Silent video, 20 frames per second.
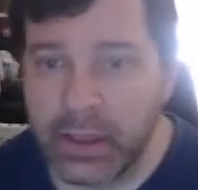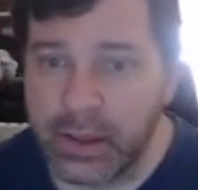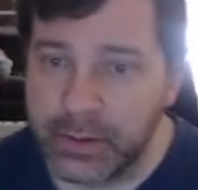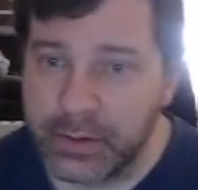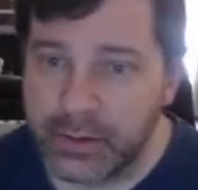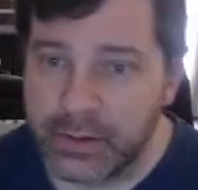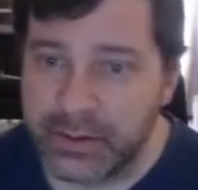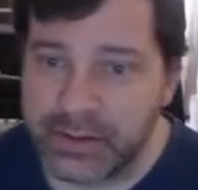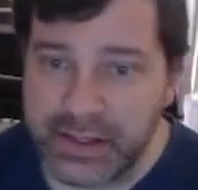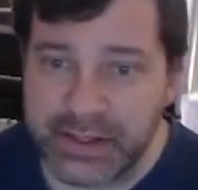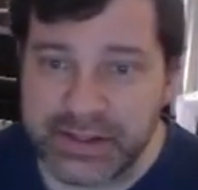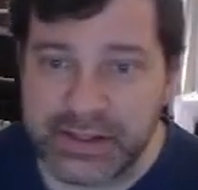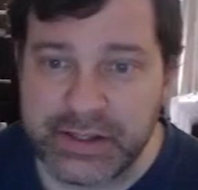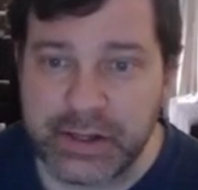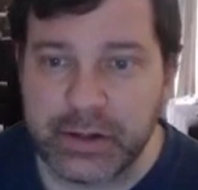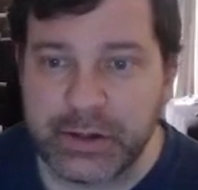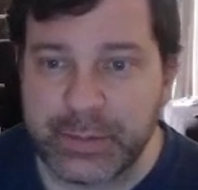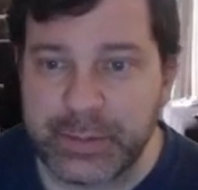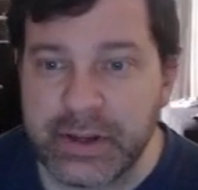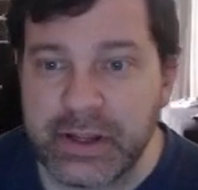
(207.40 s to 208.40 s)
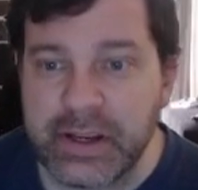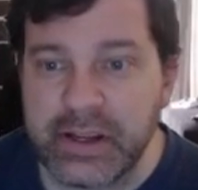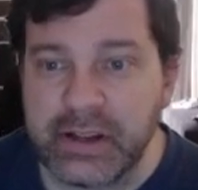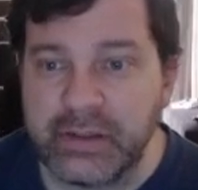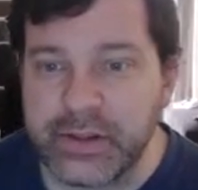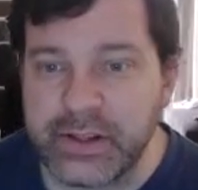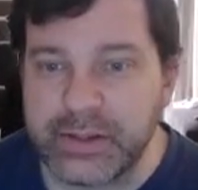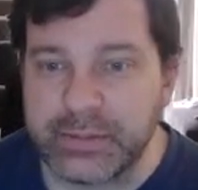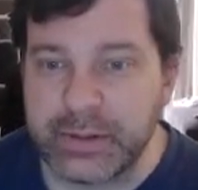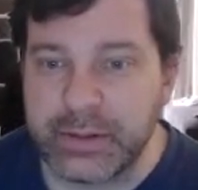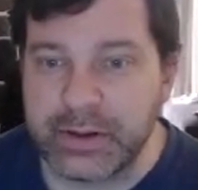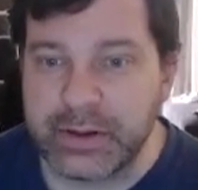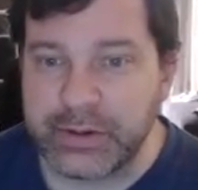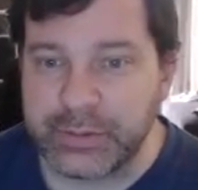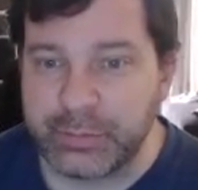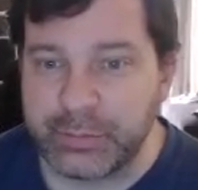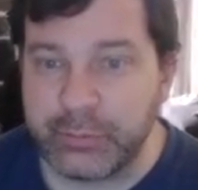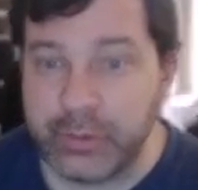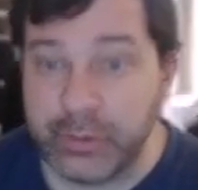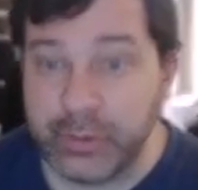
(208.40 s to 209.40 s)
says here at the beginning of each player's
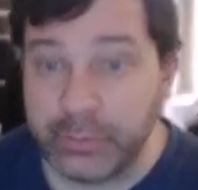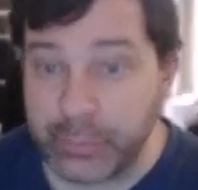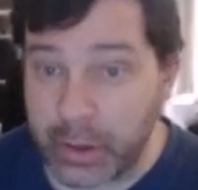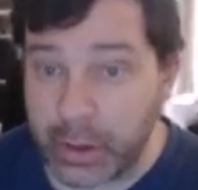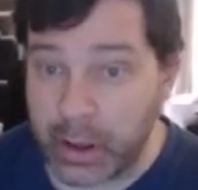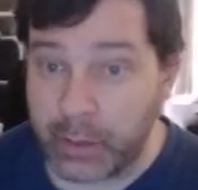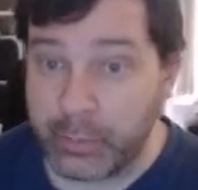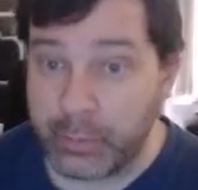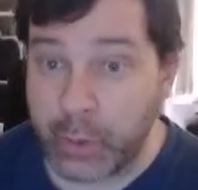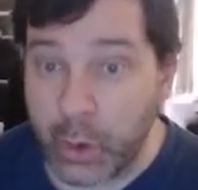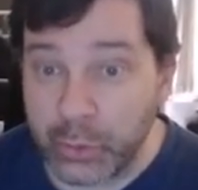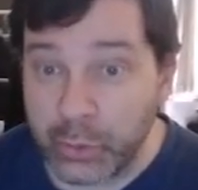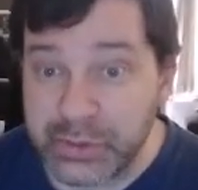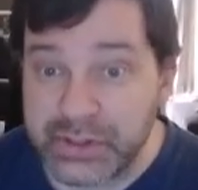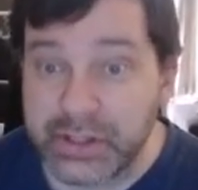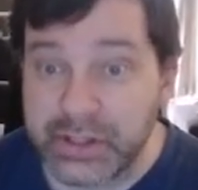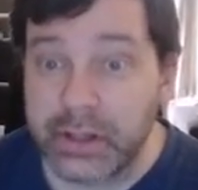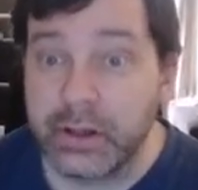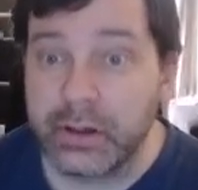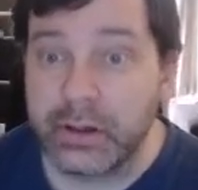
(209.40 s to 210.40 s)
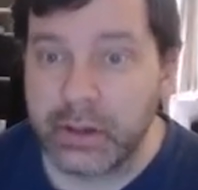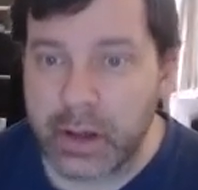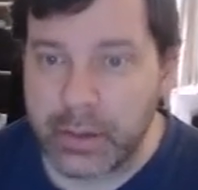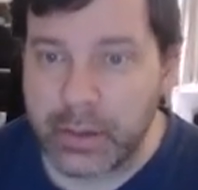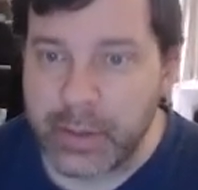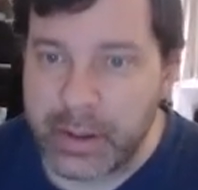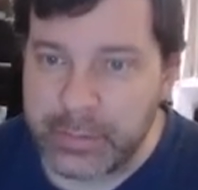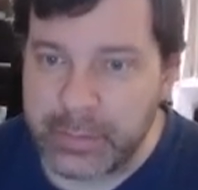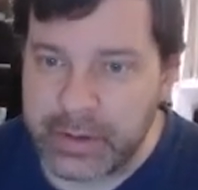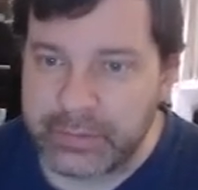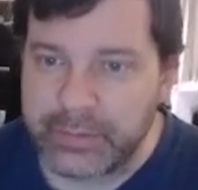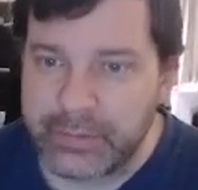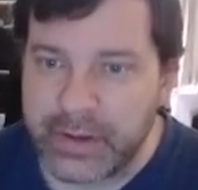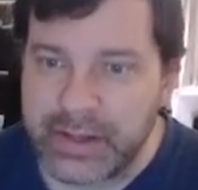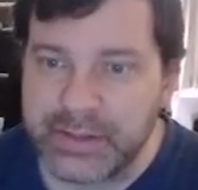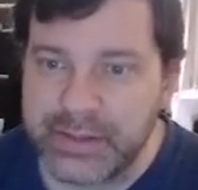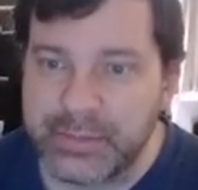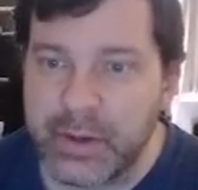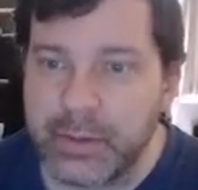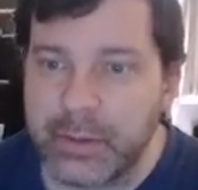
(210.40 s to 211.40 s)
post combat main phase,
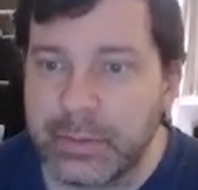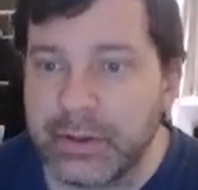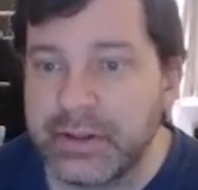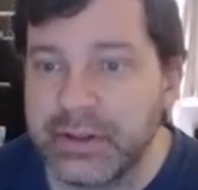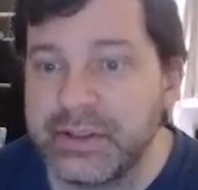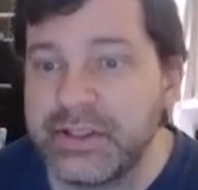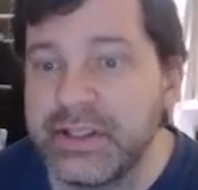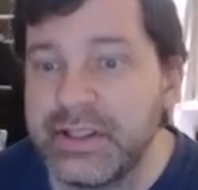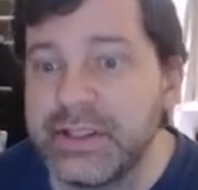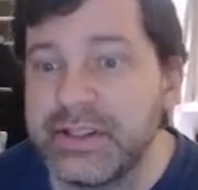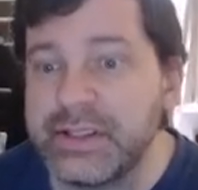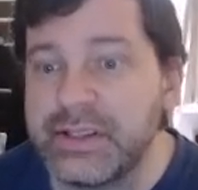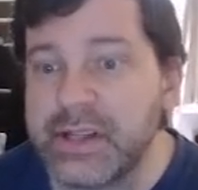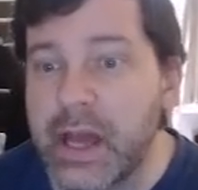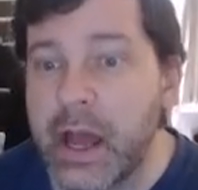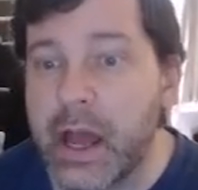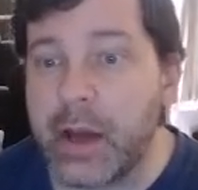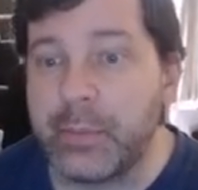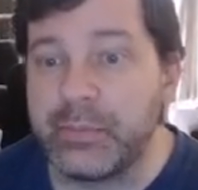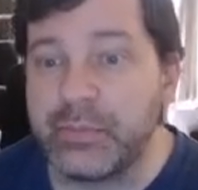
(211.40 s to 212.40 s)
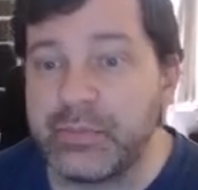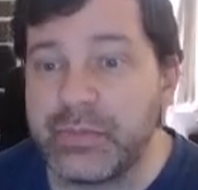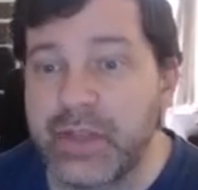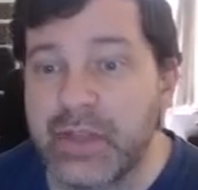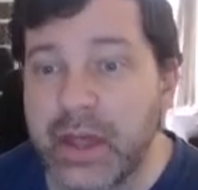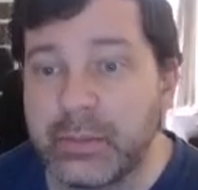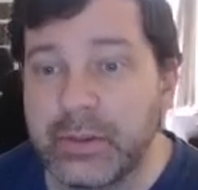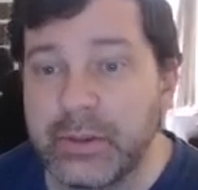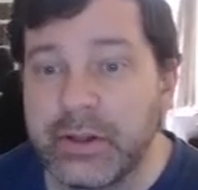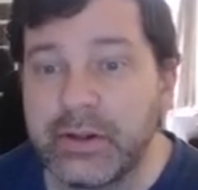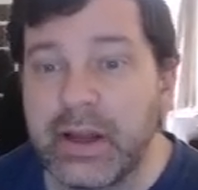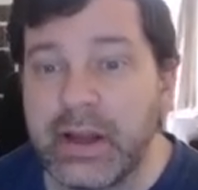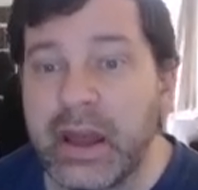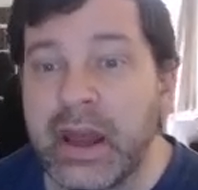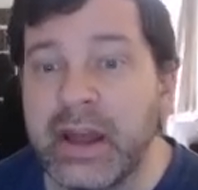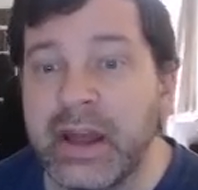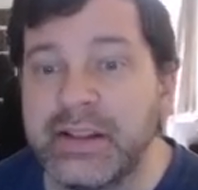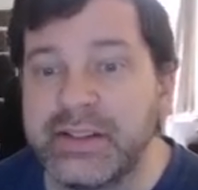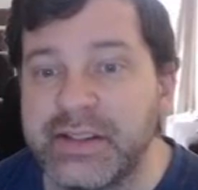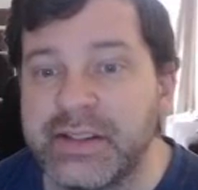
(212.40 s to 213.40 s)
my apologies, that player
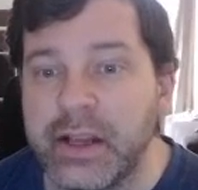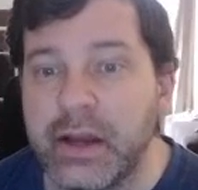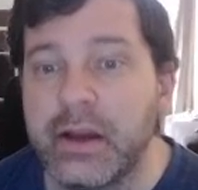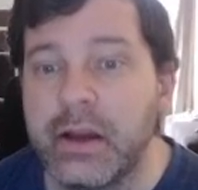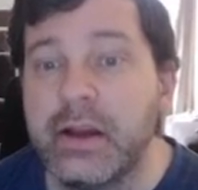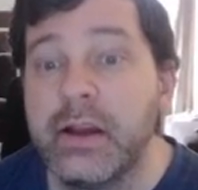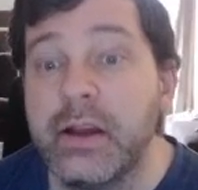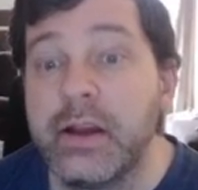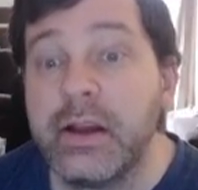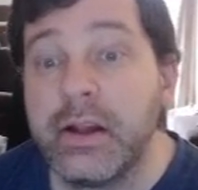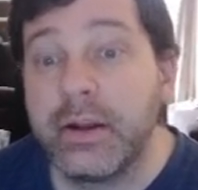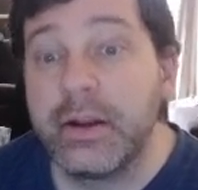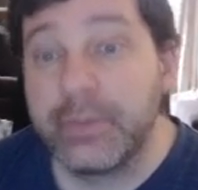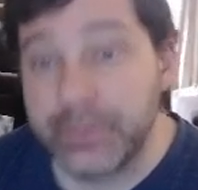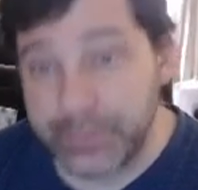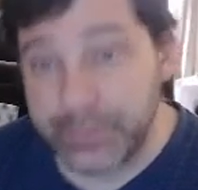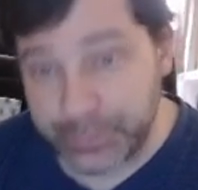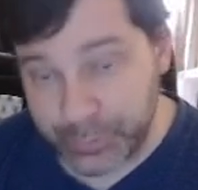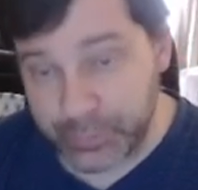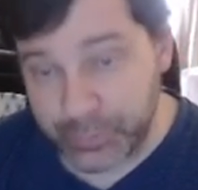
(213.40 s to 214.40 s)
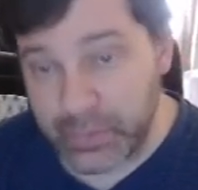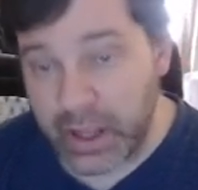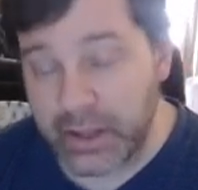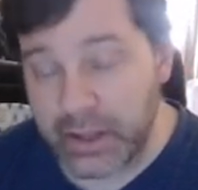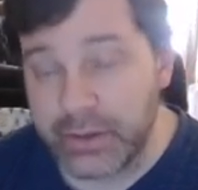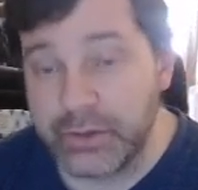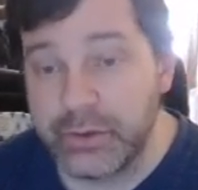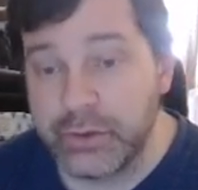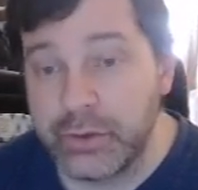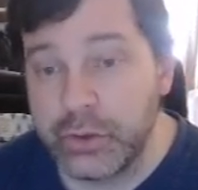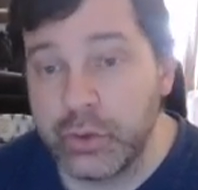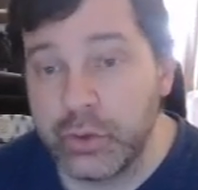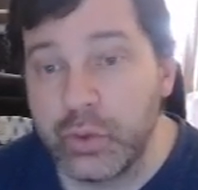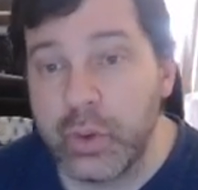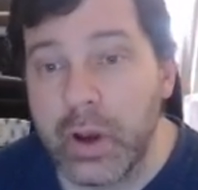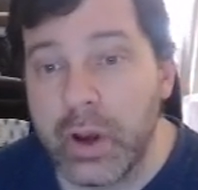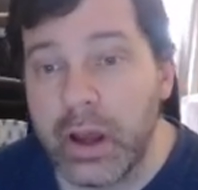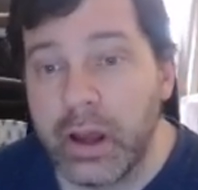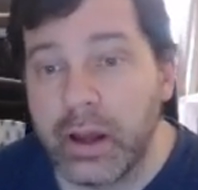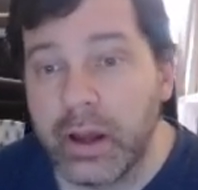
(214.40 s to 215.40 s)
adds 2
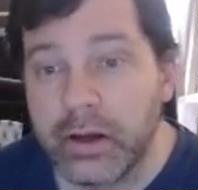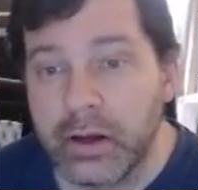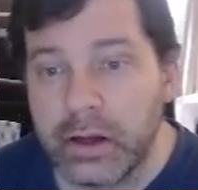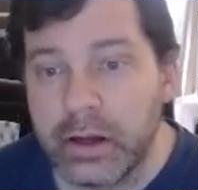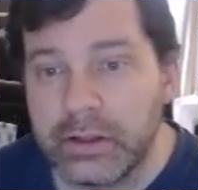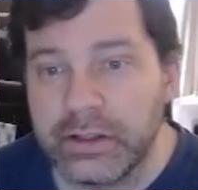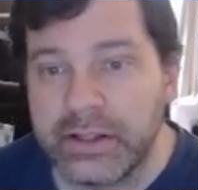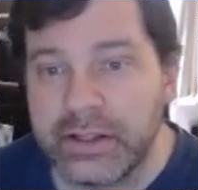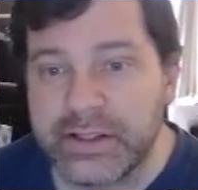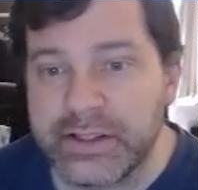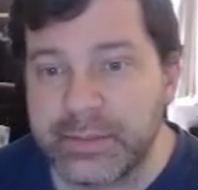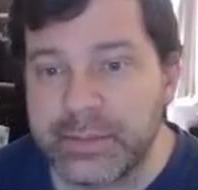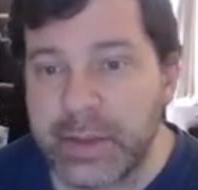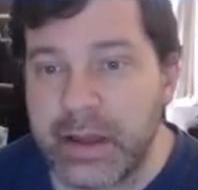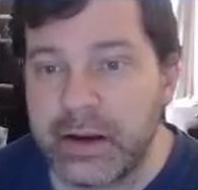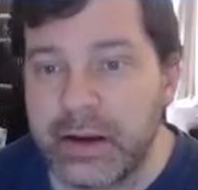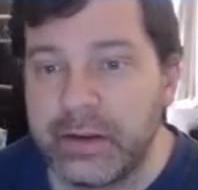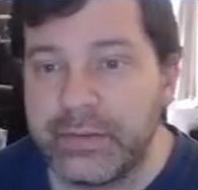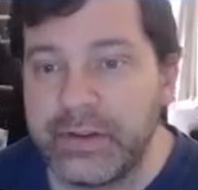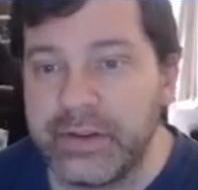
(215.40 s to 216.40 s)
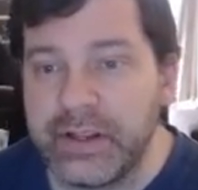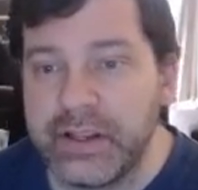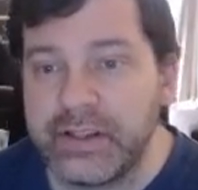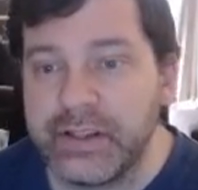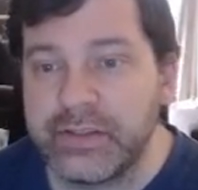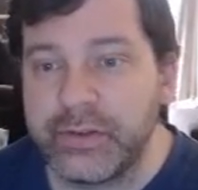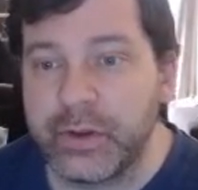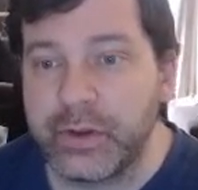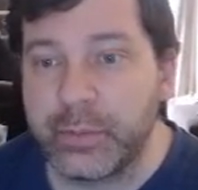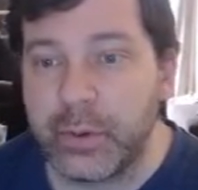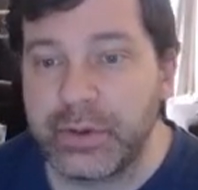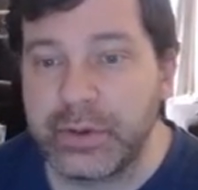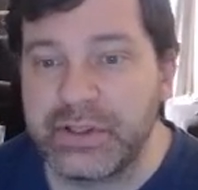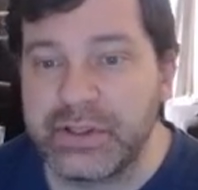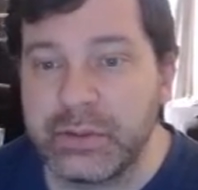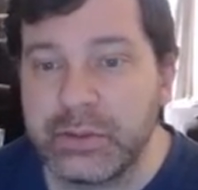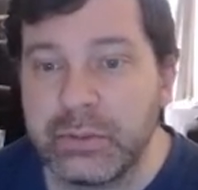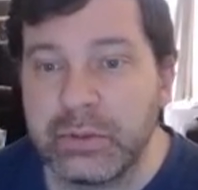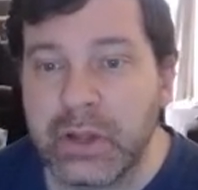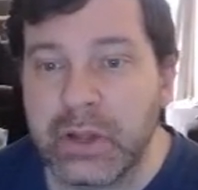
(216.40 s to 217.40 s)
colorless mana for each of your opponents who
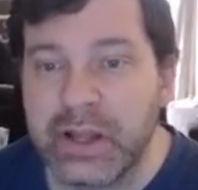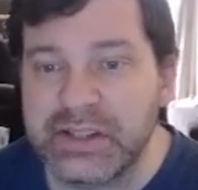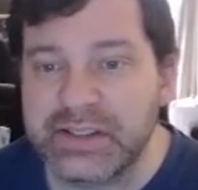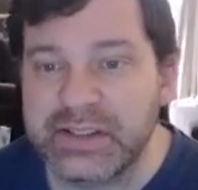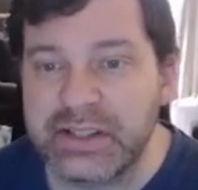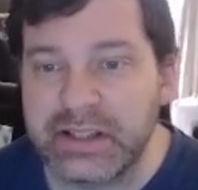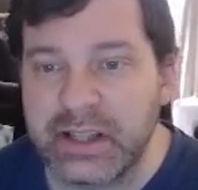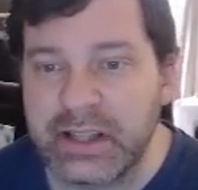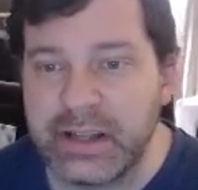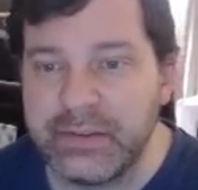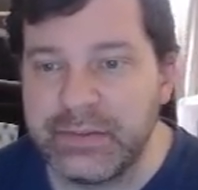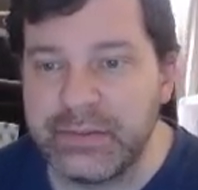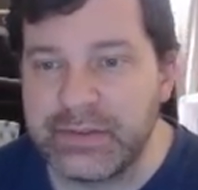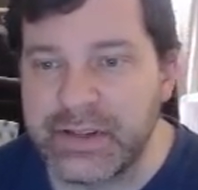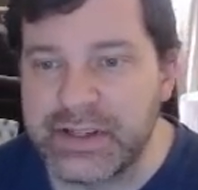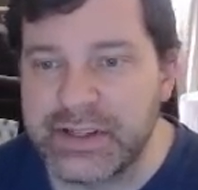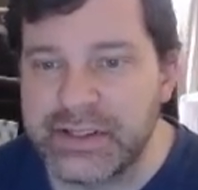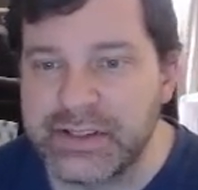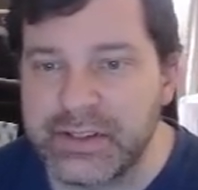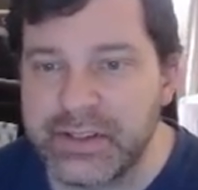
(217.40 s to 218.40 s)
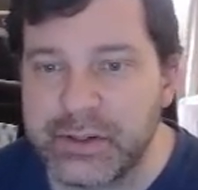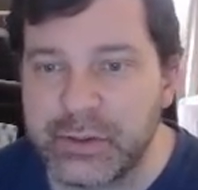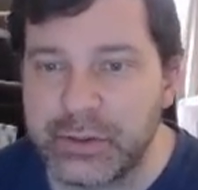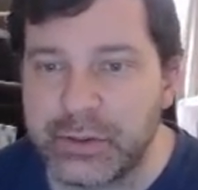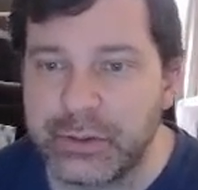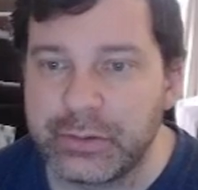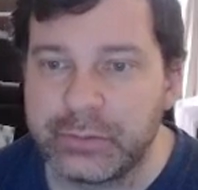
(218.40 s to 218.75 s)
lost life this turn.